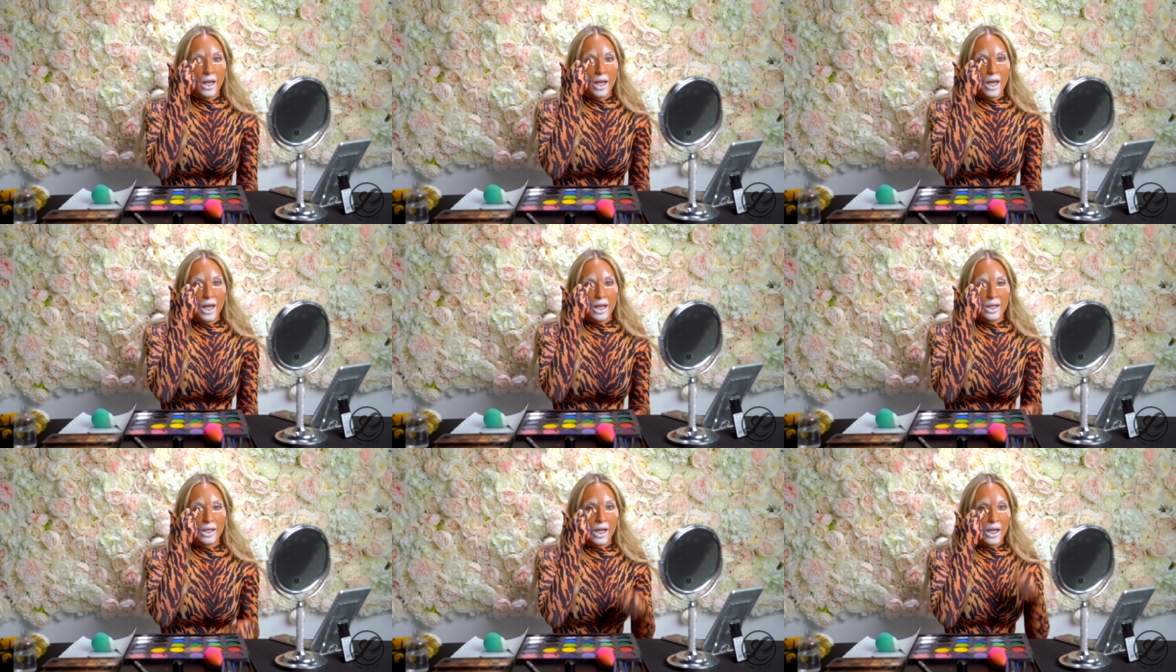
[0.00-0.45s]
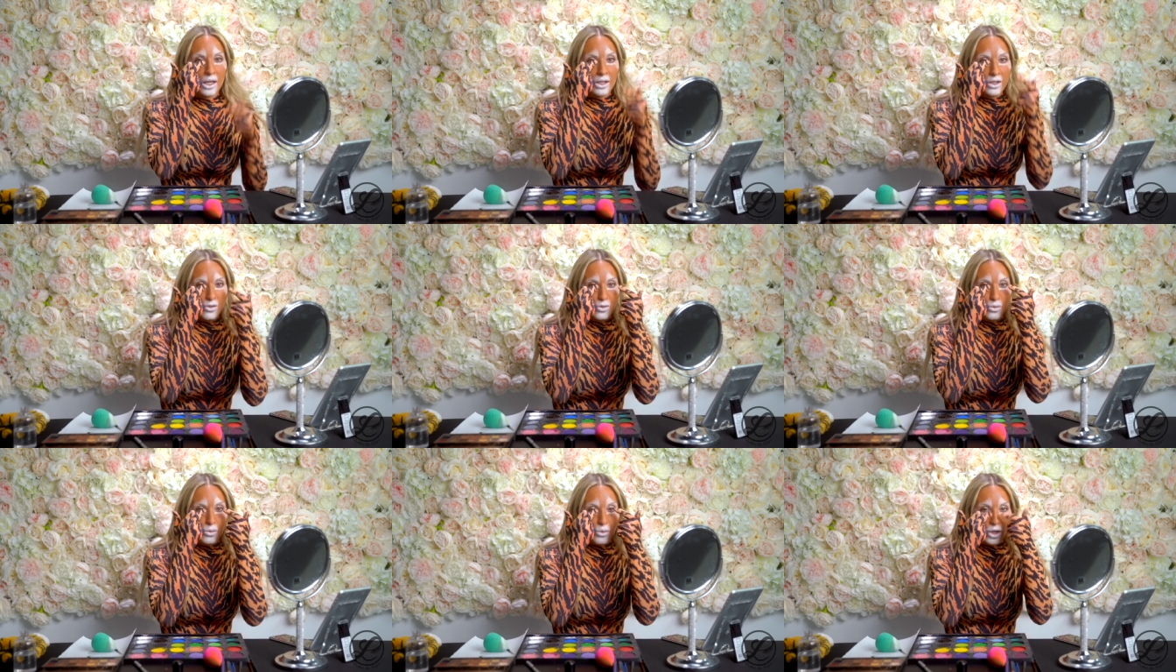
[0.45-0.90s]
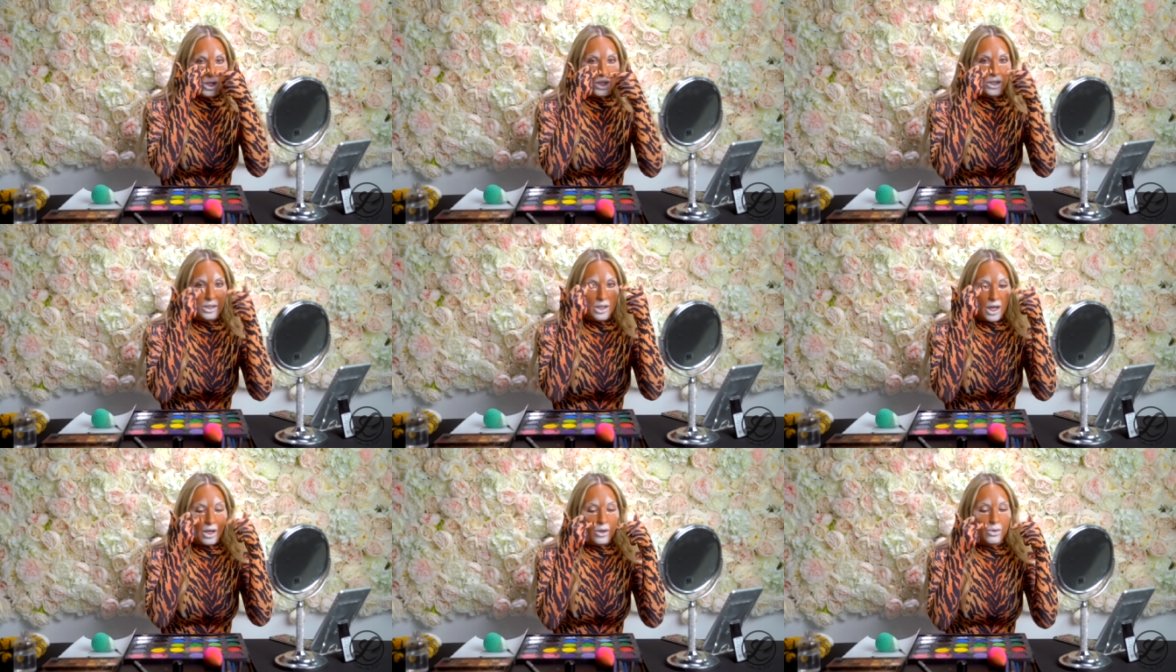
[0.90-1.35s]
and kind of bring
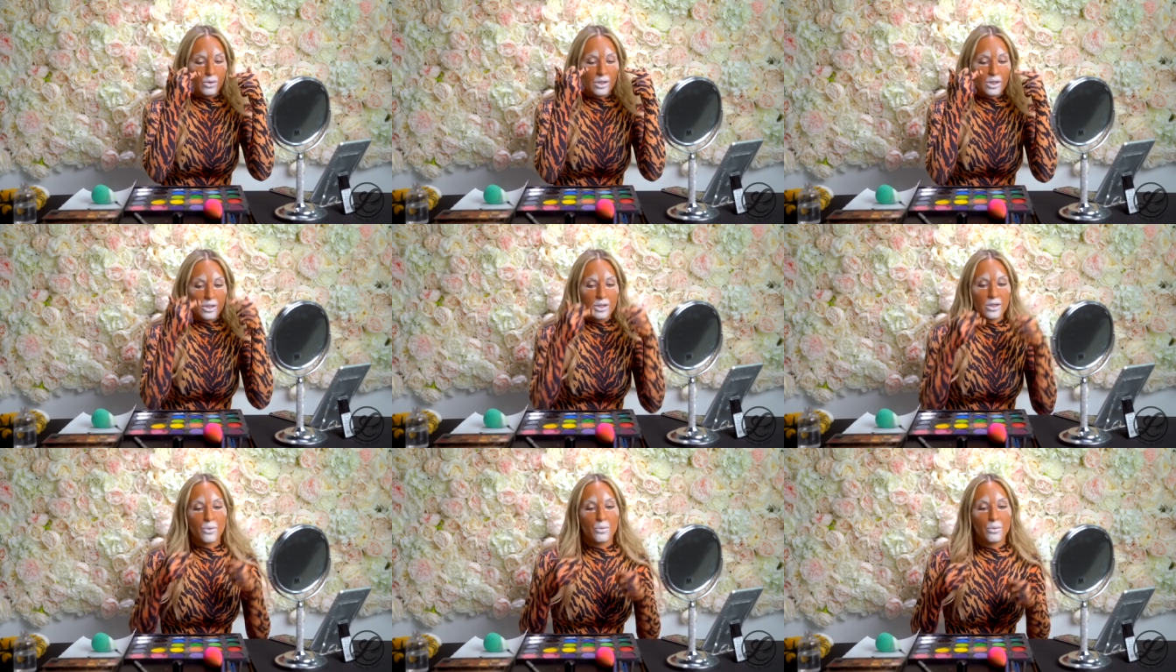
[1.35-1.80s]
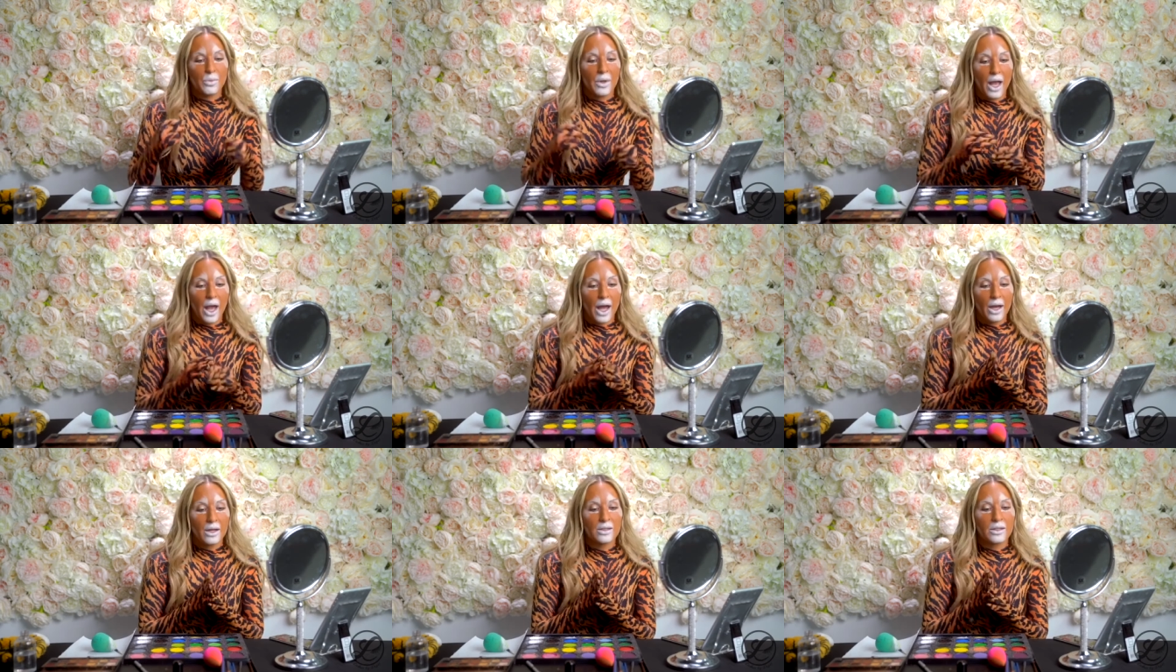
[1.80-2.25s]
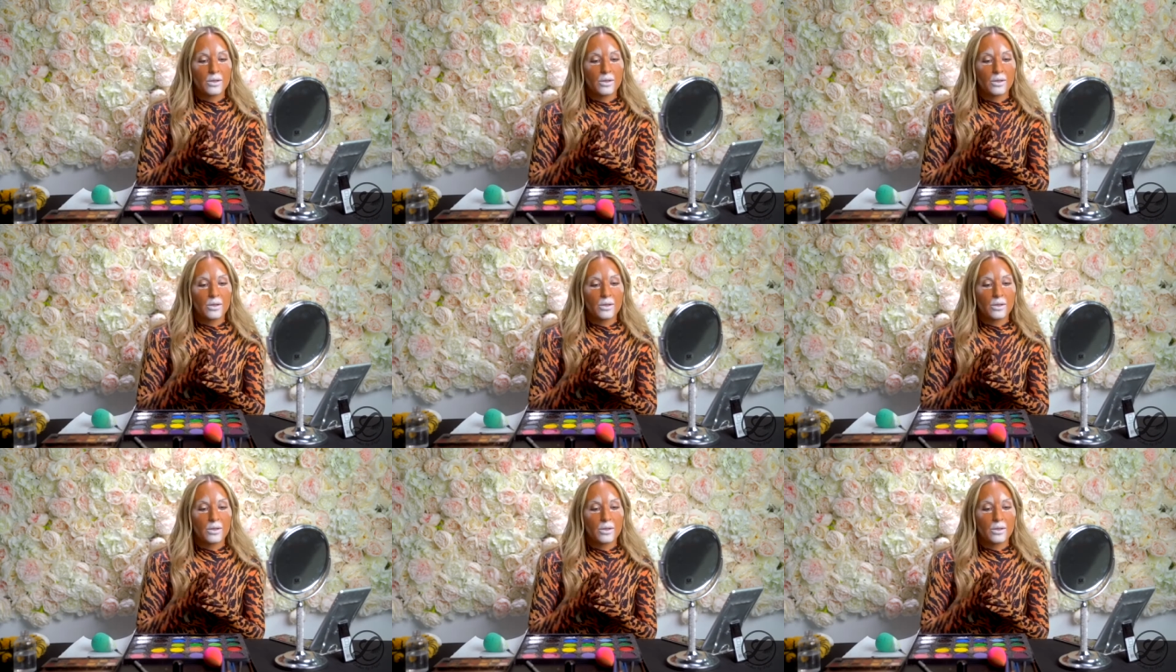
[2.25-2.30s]
down some black